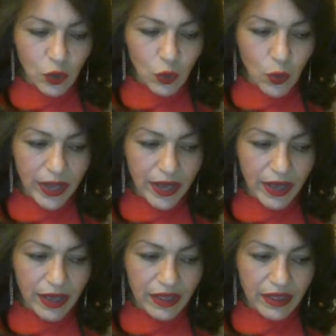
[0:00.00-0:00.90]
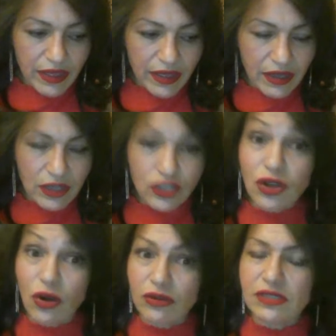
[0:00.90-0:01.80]
with
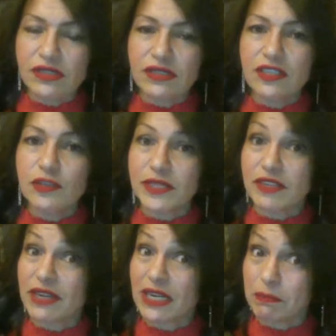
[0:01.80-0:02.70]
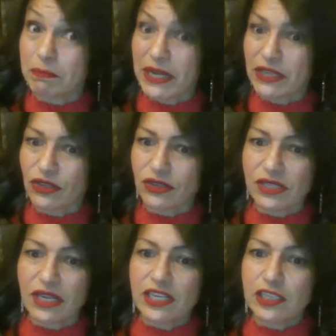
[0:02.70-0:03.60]
dogs, specifically big dogs,
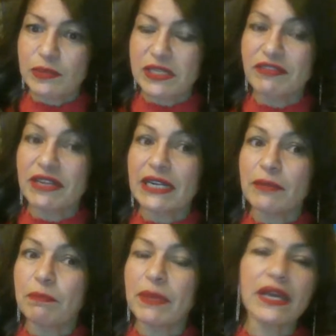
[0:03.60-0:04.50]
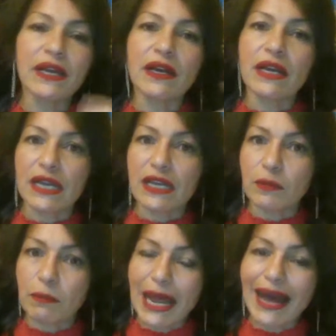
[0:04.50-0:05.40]
specifically big, either
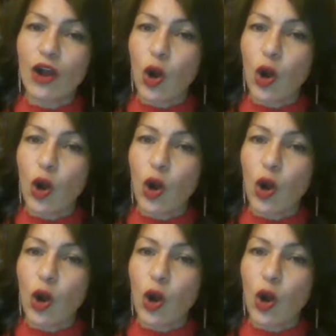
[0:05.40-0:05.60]
black